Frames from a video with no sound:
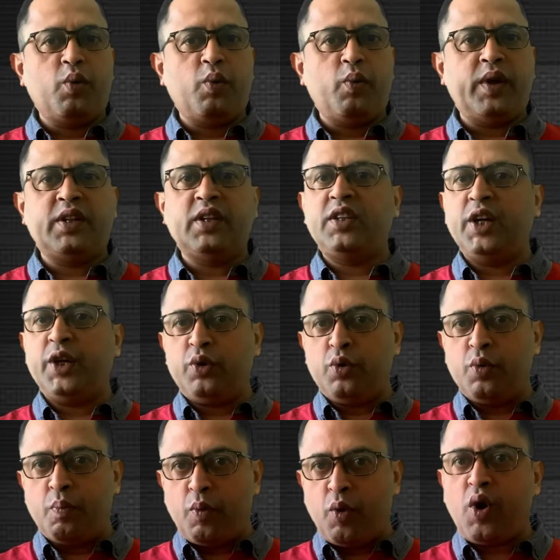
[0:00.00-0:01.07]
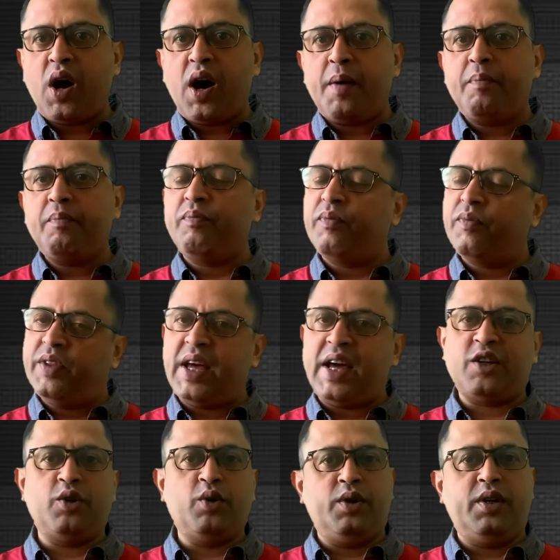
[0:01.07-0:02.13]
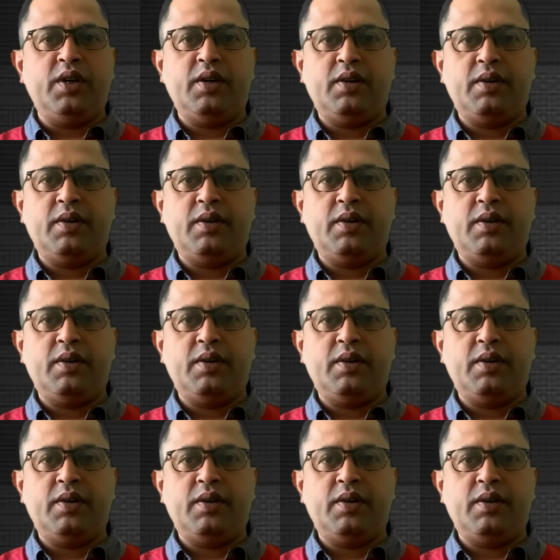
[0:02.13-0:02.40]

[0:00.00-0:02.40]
whether they do more harm than good.